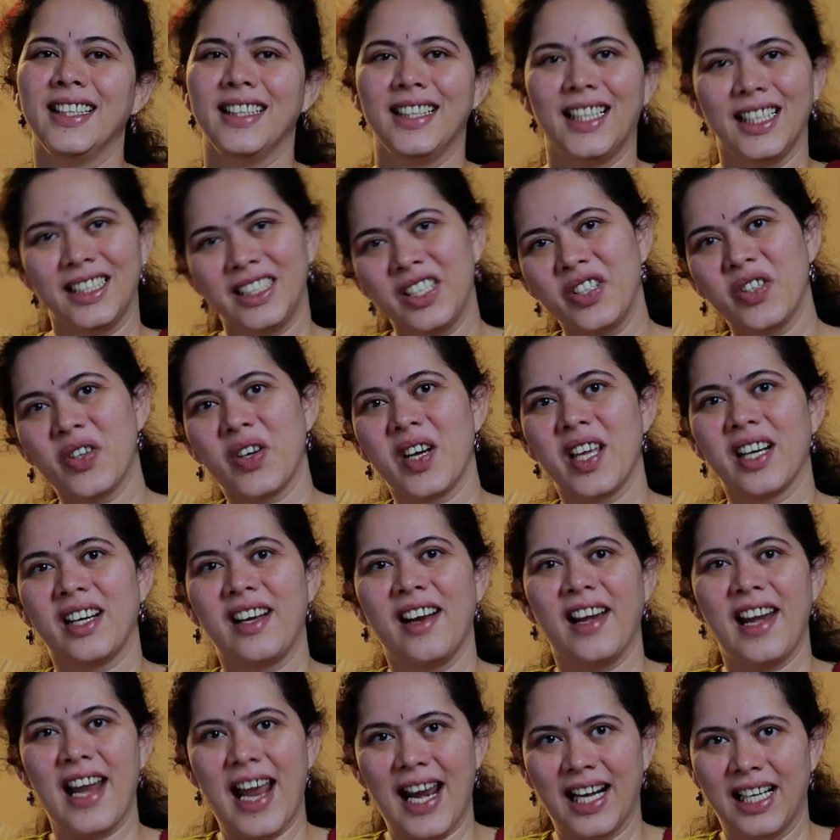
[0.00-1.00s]
This
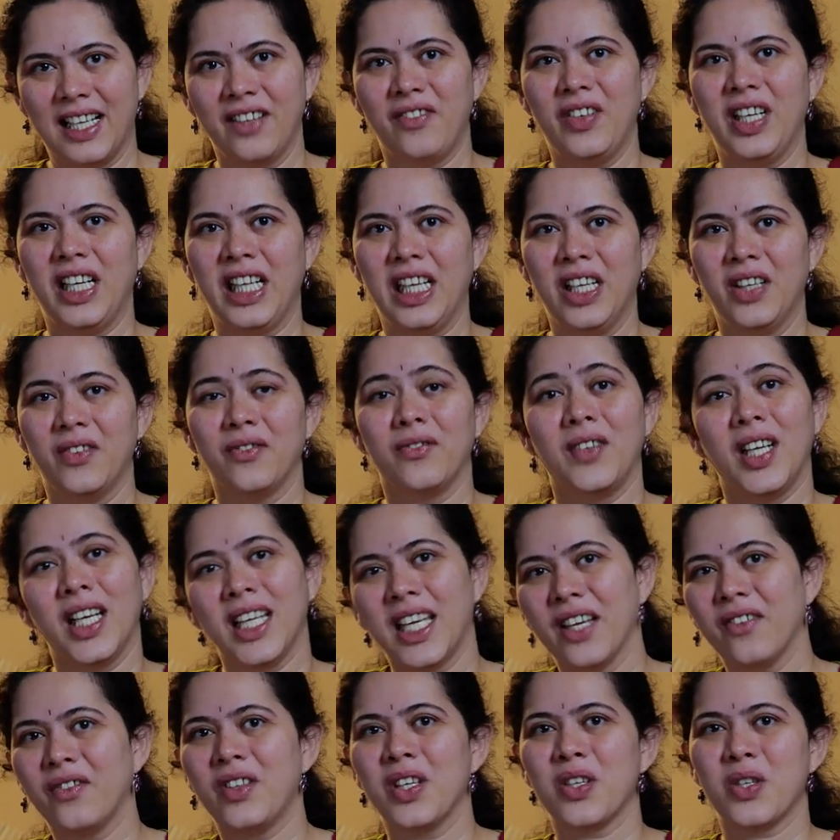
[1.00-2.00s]
introductory activity will
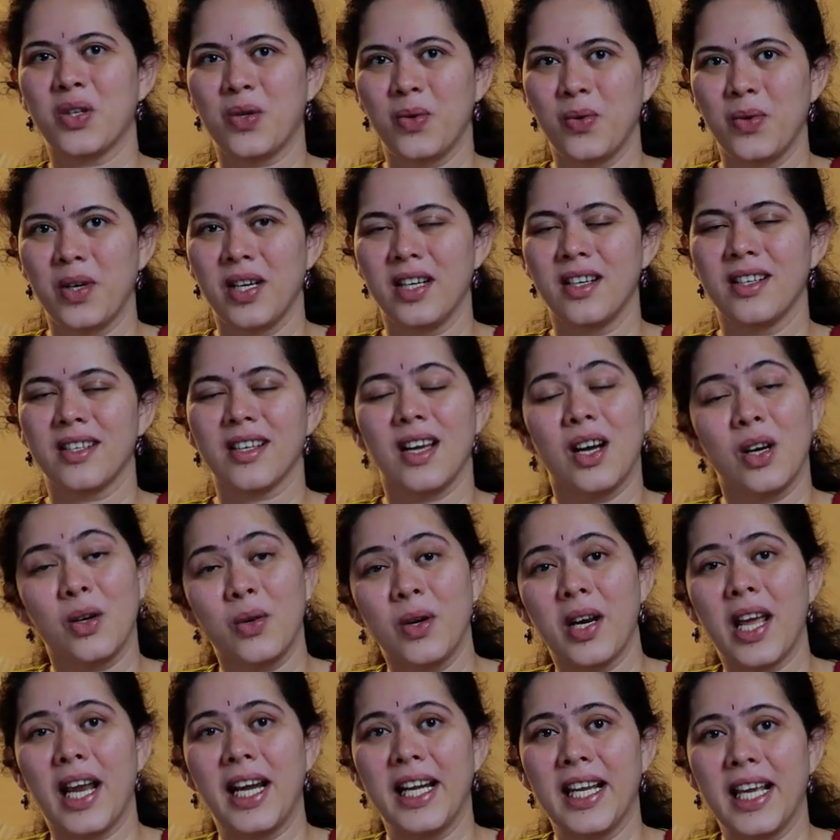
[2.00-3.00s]
give the students a
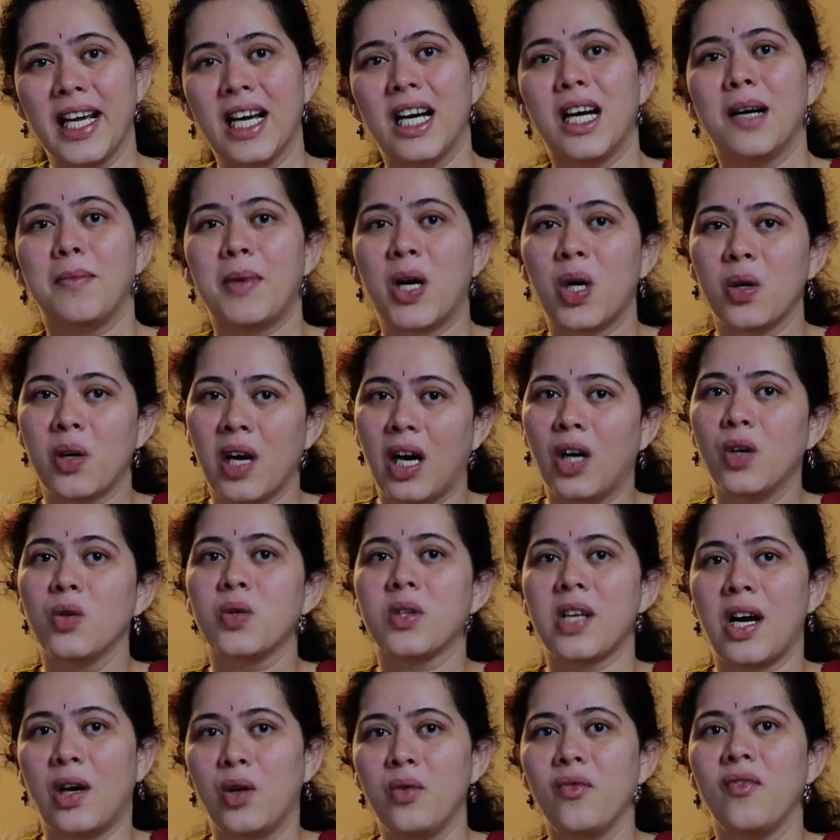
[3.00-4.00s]
good idea about how
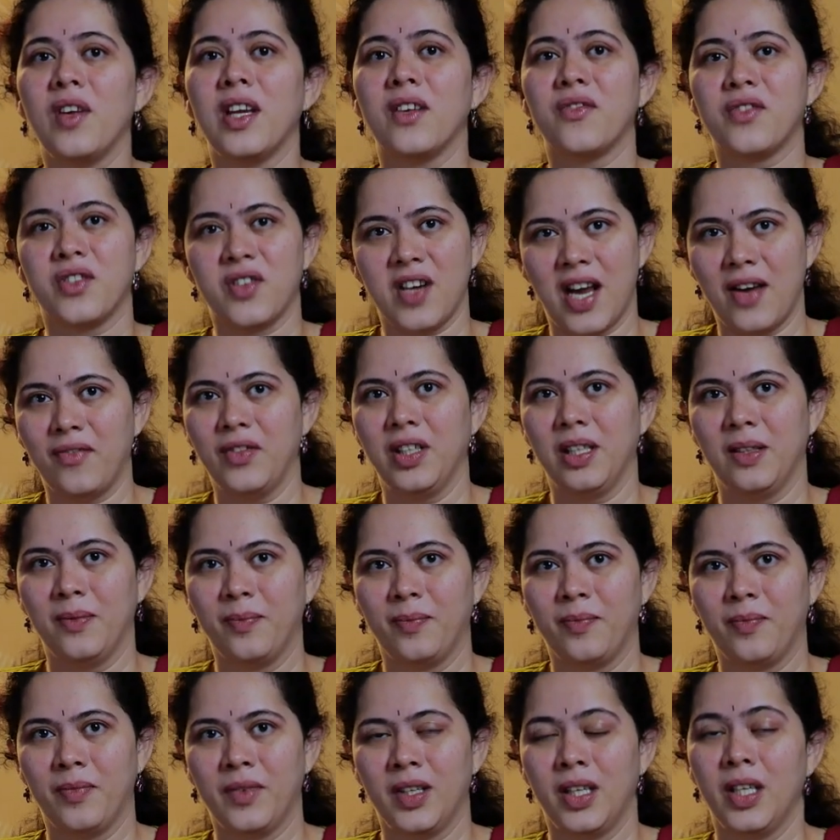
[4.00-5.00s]
sound waves travel.
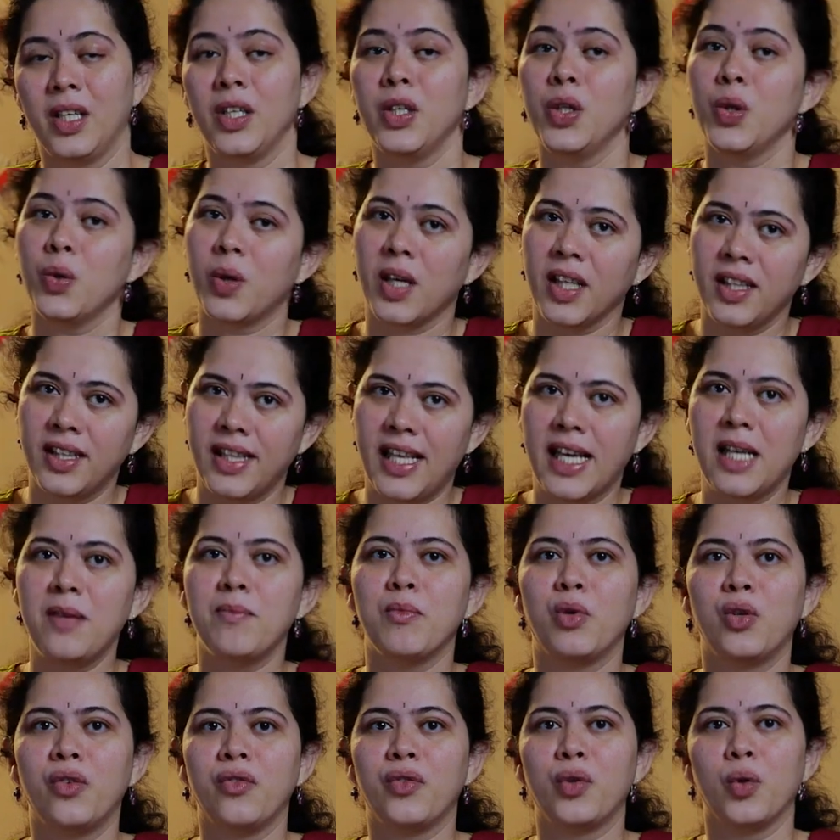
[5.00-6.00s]
You can
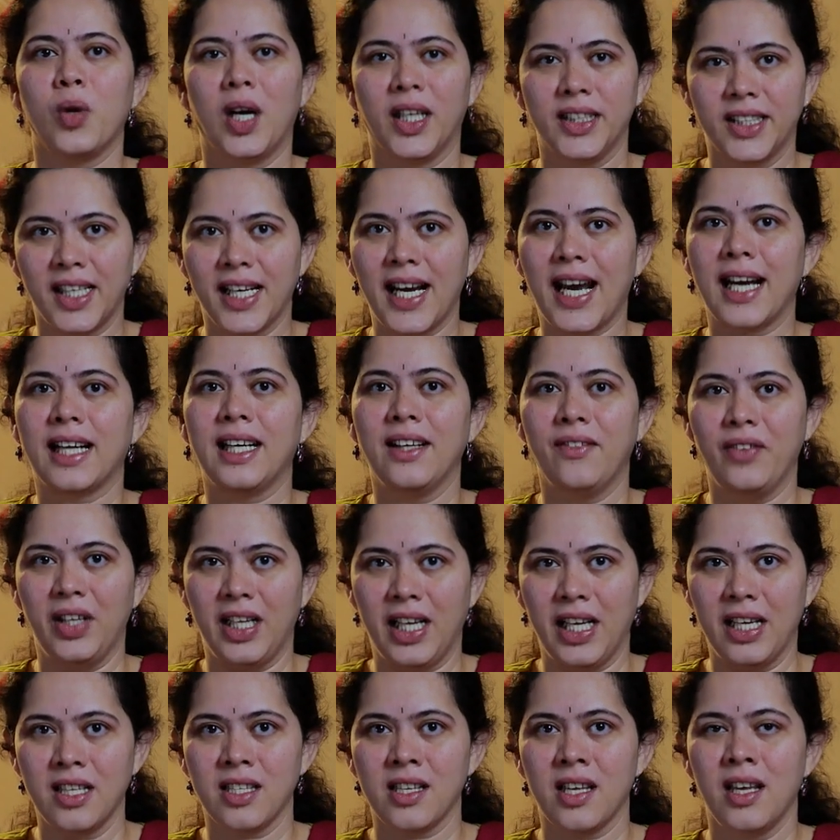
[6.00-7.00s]
then move to other
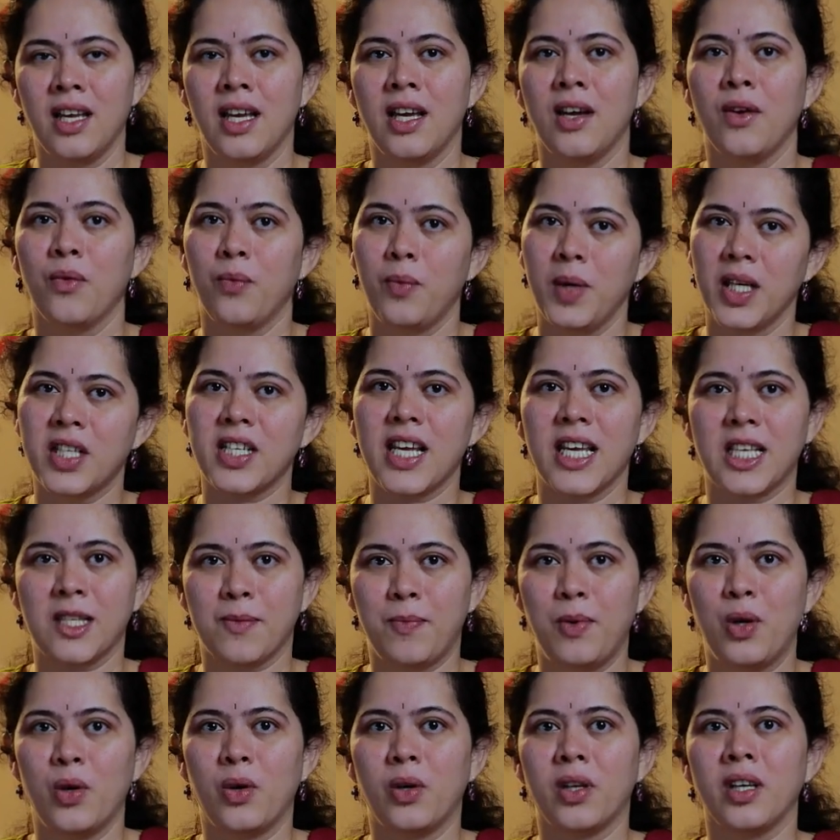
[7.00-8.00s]
activities which
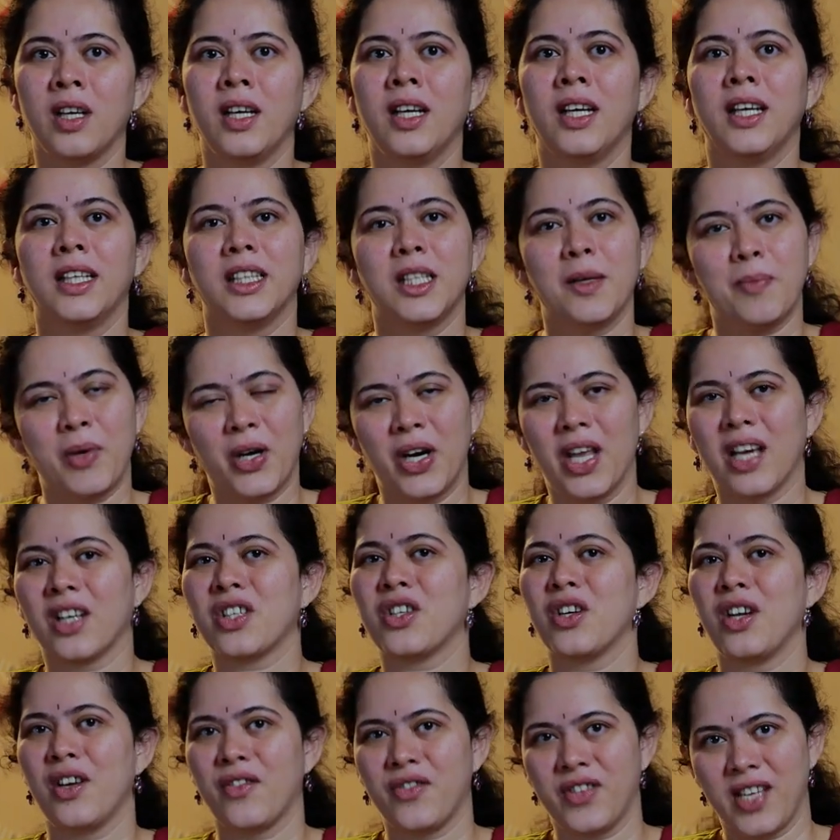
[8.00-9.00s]
explore the
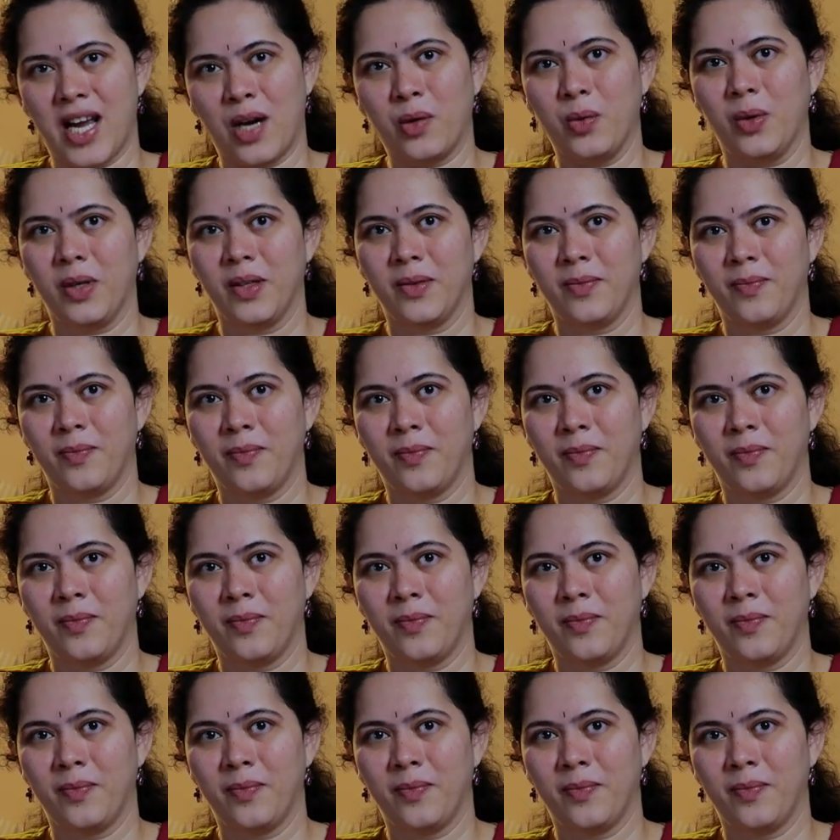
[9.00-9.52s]
production of sound.